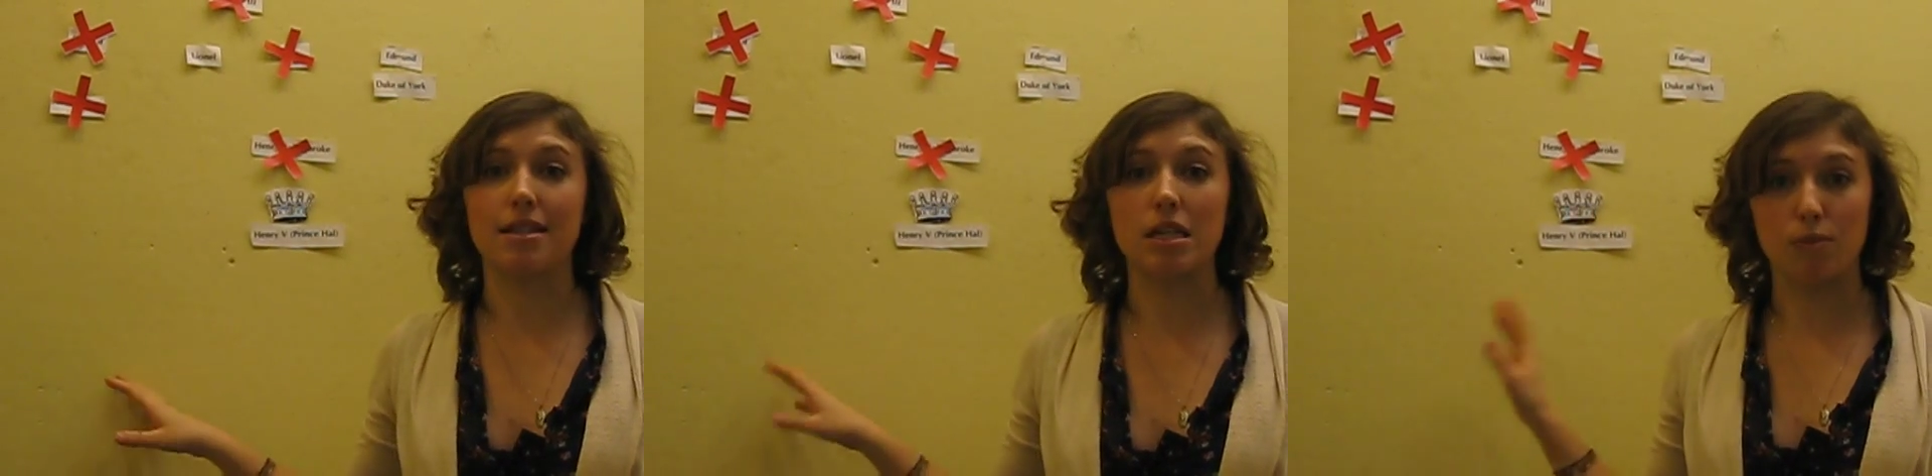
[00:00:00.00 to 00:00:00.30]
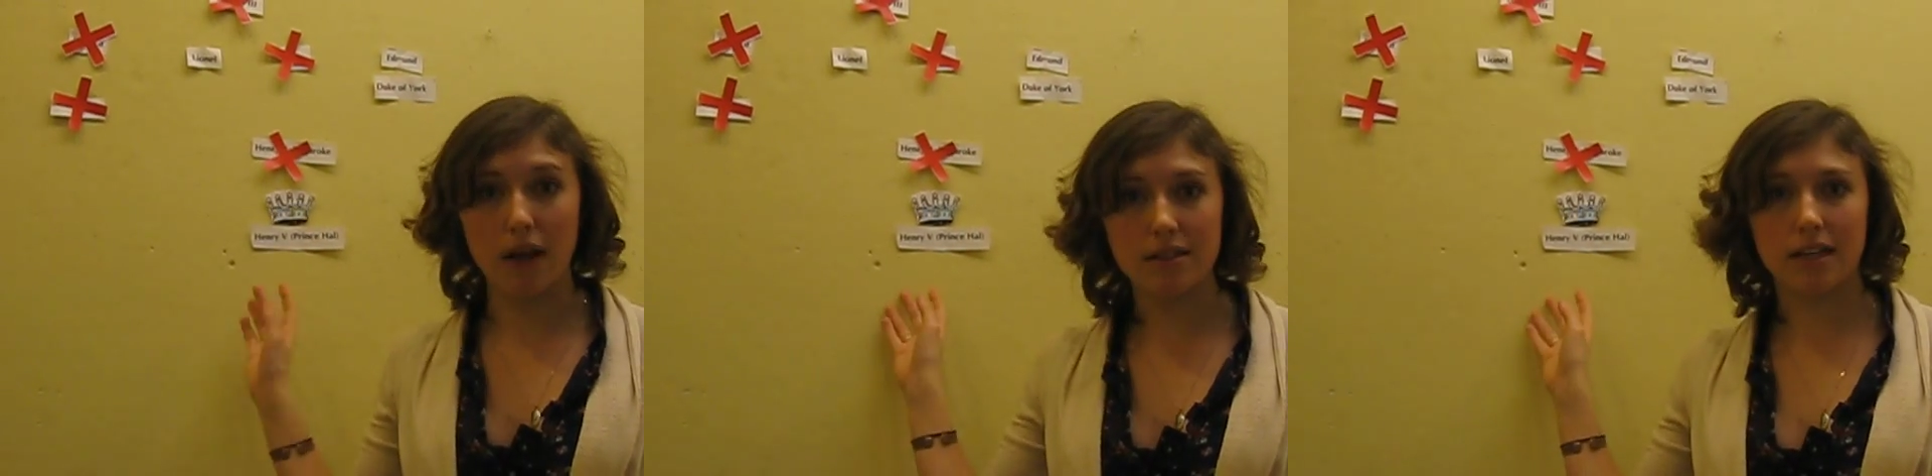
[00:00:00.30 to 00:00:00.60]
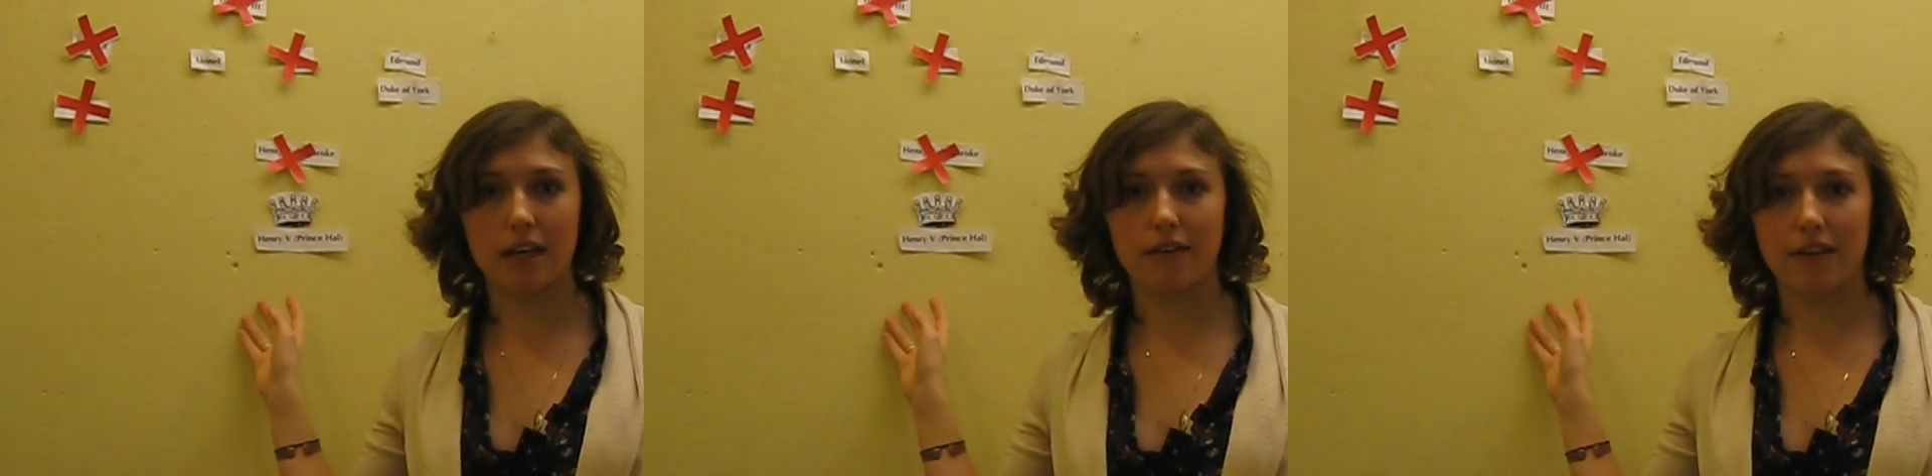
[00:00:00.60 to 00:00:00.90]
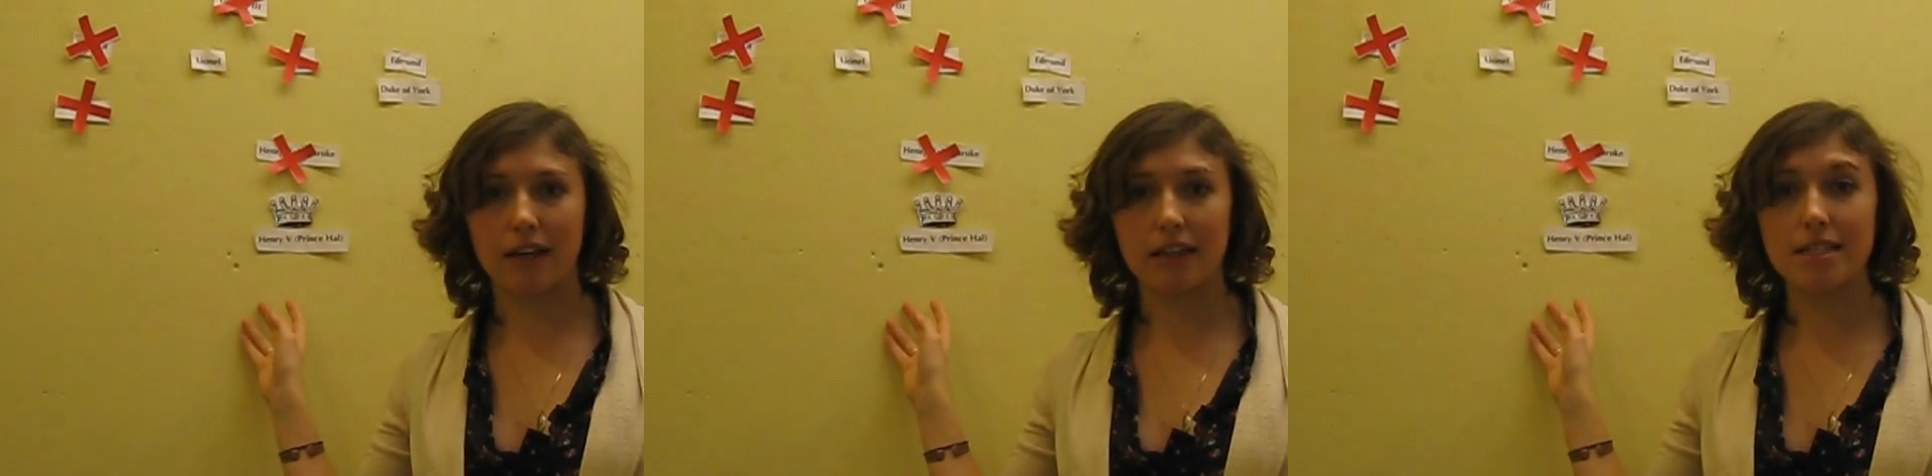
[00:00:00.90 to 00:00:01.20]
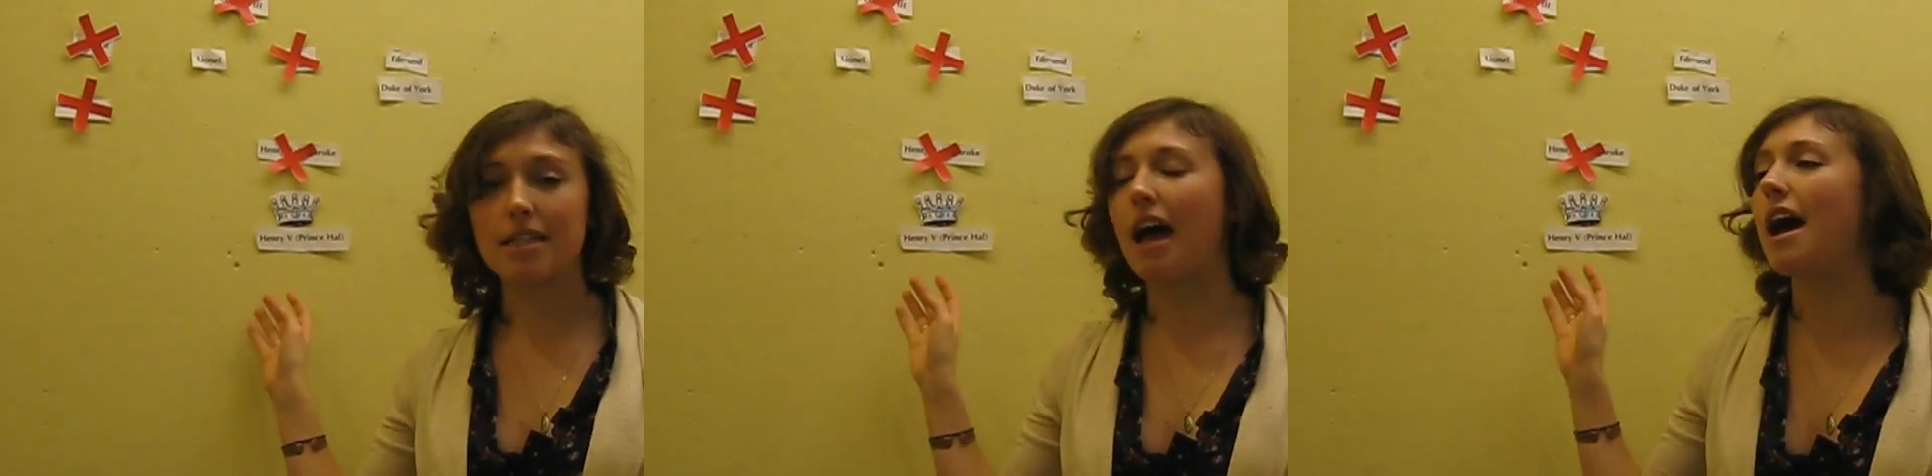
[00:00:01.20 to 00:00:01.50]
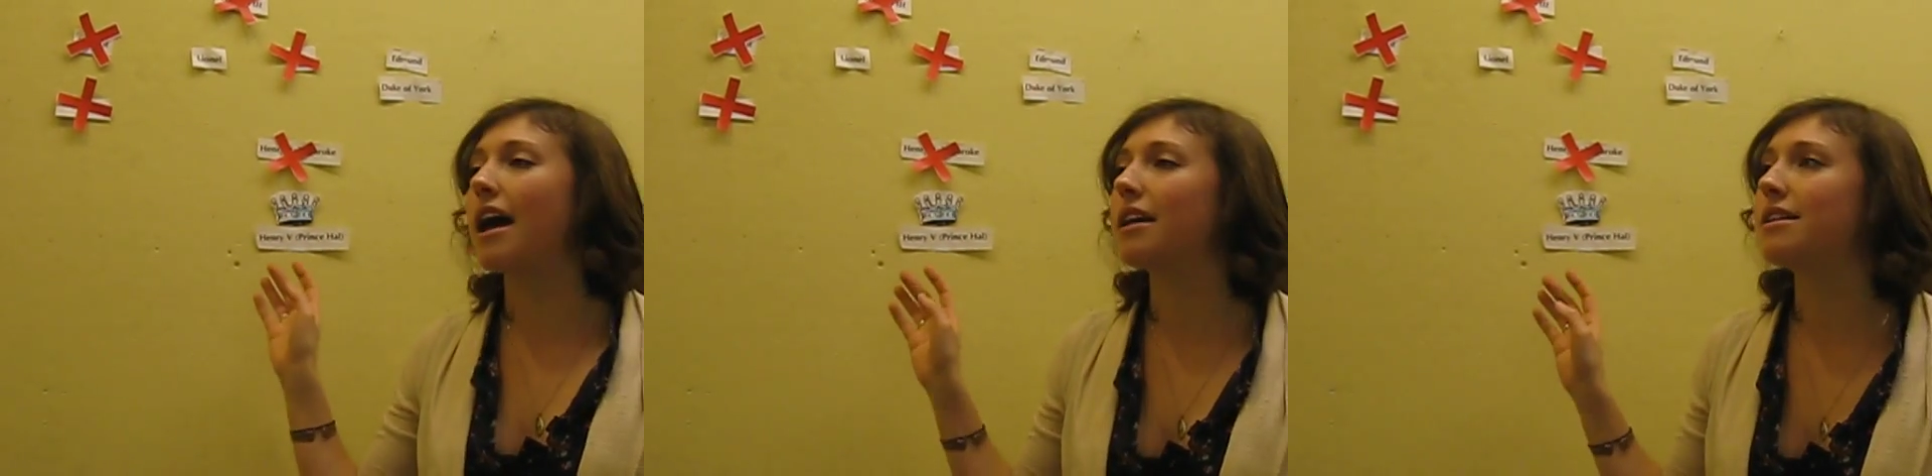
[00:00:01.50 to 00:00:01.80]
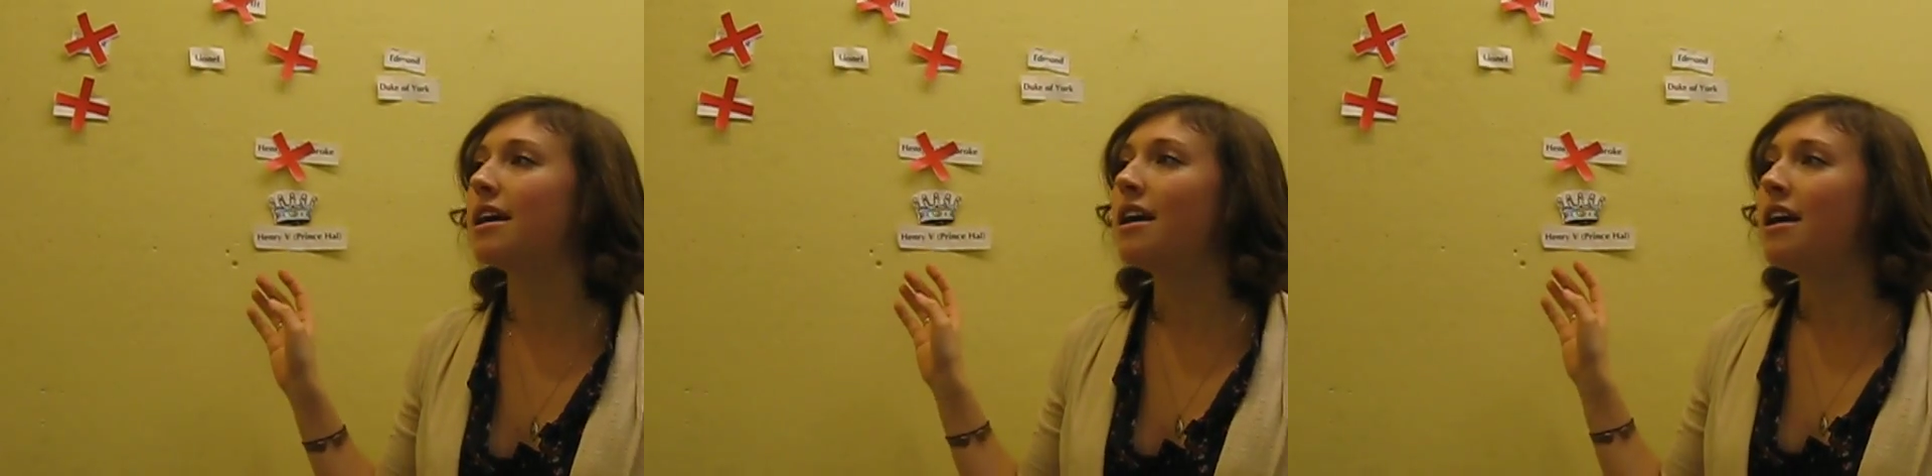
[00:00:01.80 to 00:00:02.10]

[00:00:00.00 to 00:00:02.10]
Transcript: as well as king of England, and